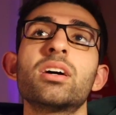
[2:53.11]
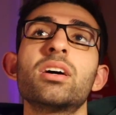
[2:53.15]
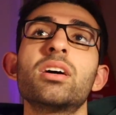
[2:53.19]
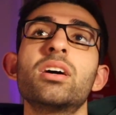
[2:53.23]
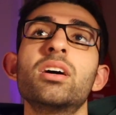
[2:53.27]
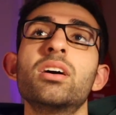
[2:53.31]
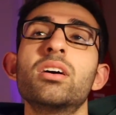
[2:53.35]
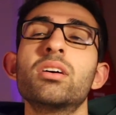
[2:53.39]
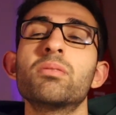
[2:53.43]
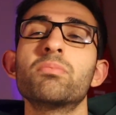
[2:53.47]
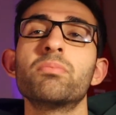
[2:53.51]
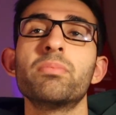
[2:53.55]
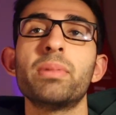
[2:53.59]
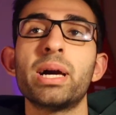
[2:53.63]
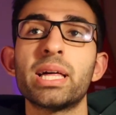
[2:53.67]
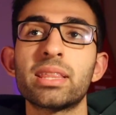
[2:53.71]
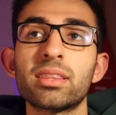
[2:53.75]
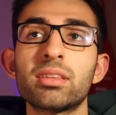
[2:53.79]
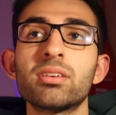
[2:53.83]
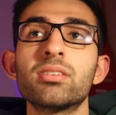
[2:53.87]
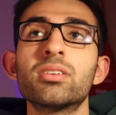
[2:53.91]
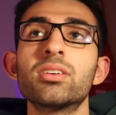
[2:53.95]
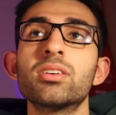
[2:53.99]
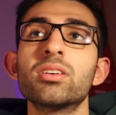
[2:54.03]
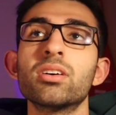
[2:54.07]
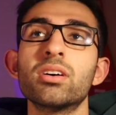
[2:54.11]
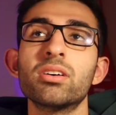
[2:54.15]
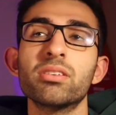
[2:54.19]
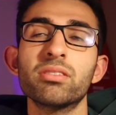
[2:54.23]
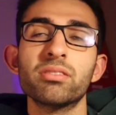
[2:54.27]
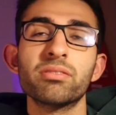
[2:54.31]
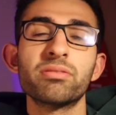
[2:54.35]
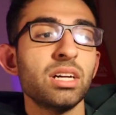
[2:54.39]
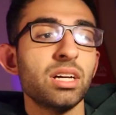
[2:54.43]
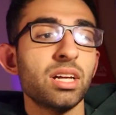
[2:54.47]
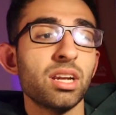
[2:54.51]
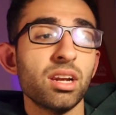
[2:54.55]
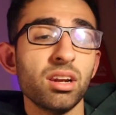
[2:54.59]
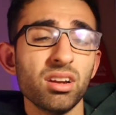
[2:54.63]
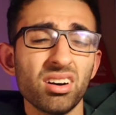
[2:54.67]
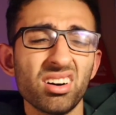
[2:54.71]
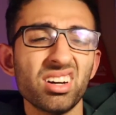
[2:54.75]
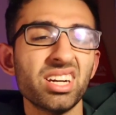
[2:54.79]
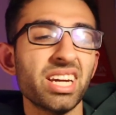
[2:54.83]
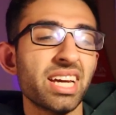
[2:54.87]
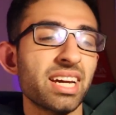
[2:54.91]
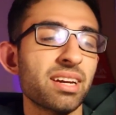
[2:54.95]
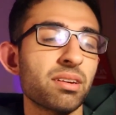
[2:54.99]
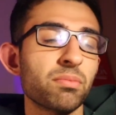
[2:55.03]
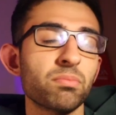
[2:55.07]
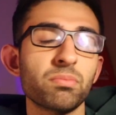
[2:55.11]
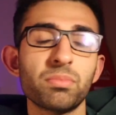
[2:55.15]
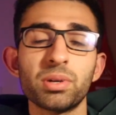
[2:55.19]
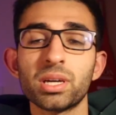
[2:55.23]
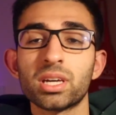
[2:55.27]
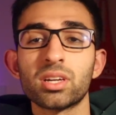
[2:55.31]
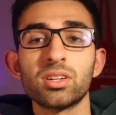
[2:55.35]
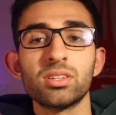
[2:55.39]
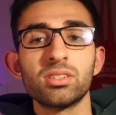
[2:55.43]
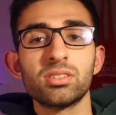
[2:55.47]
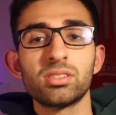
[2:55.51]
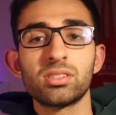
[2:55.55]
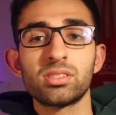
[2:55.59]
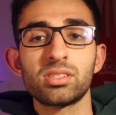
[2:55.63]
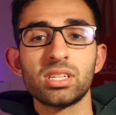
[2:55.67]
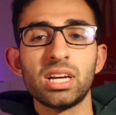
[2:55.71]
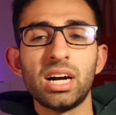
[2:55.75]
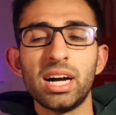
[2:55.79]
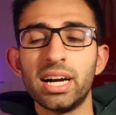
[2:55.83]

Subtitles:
method of learning because